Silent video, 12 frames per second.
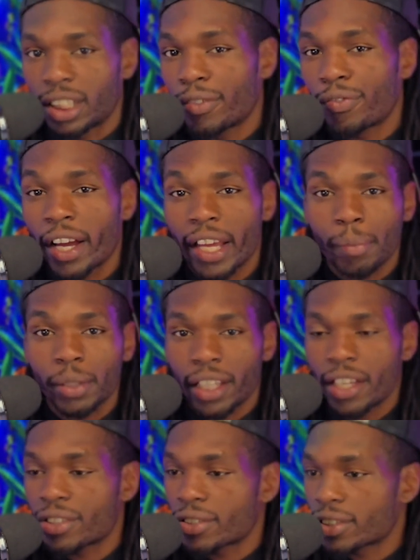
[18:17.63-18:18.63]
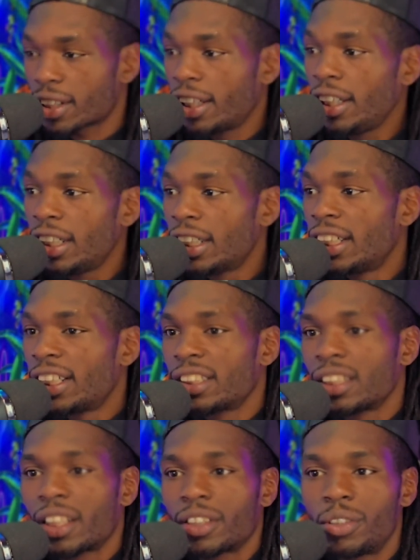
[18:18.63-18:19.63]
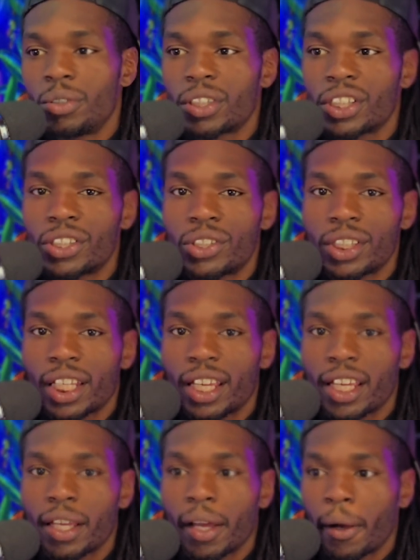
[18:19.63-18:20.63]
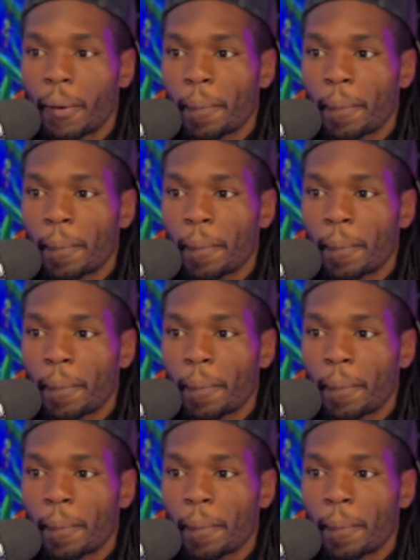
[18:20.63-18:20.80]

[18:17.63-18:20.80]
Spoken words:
DeFi applications. You could say